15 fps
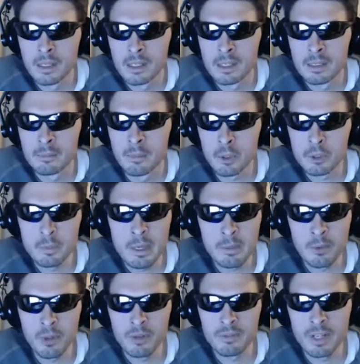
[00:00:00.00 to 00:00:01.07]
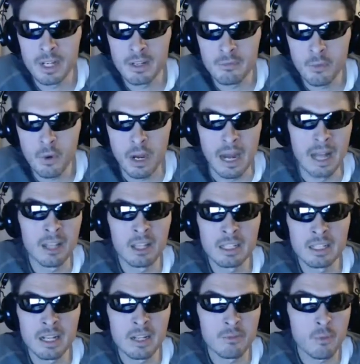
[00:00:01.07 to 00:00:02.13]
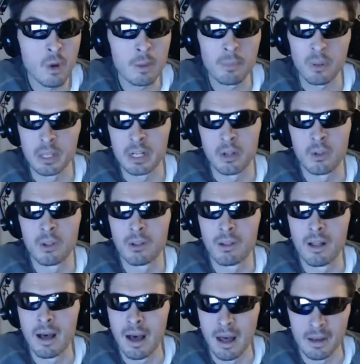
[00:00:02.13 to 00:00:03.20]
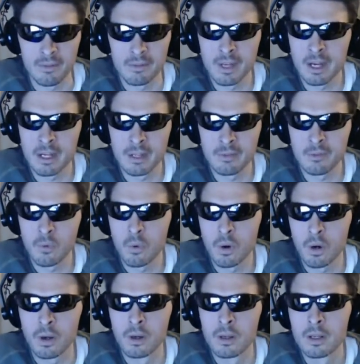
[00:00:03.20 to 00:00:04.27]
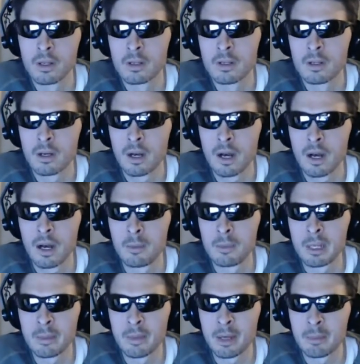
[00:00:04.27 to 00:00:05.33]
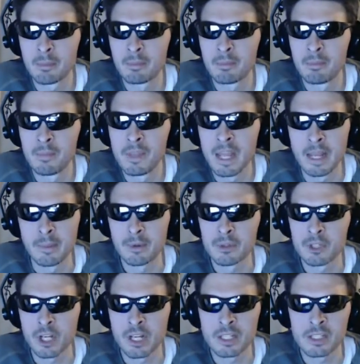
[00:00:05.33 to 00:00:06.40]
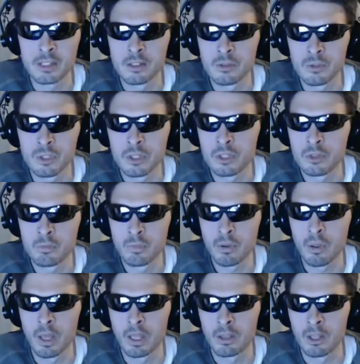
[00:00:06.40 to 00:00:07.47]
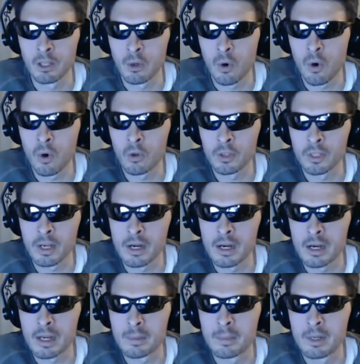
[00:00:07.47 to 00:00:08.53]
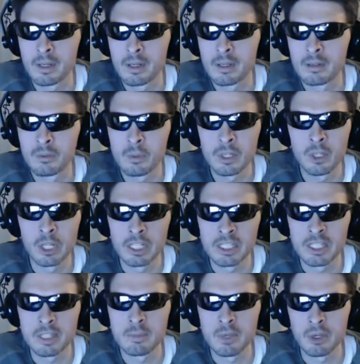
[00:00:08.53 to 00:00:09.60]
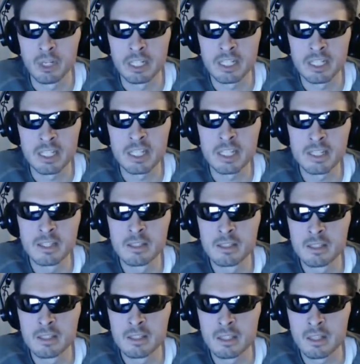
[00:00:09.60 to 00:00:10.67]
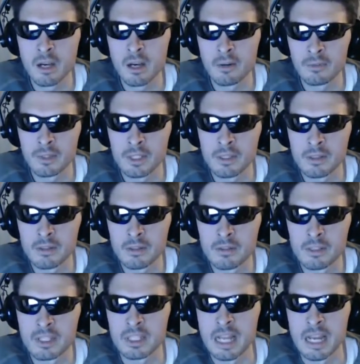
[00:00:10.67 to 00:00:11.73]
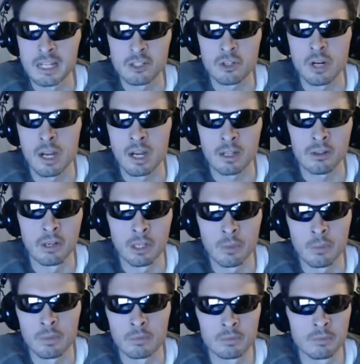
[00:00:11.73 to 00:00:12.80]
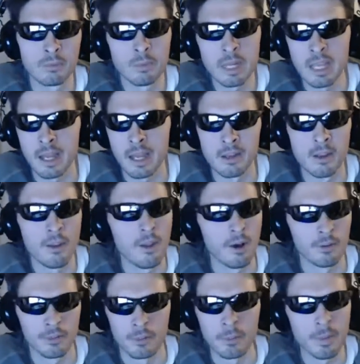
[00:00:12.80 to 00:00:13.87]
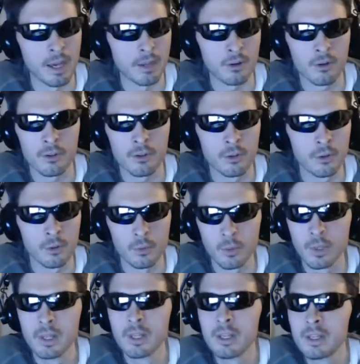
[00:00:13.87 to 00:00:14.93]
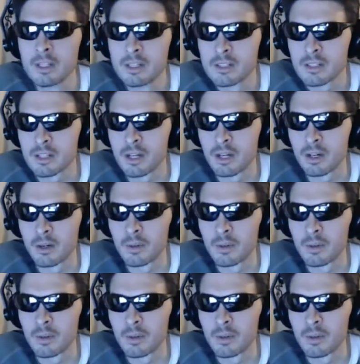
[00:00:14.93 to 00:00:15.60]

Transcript: Most people love 94. I like 94. I played a lot of 94. Me and my neighbor Jason used to just play like all the time. We'd like simulate seasons and stuff and stat track. Like we had nothing better to do, so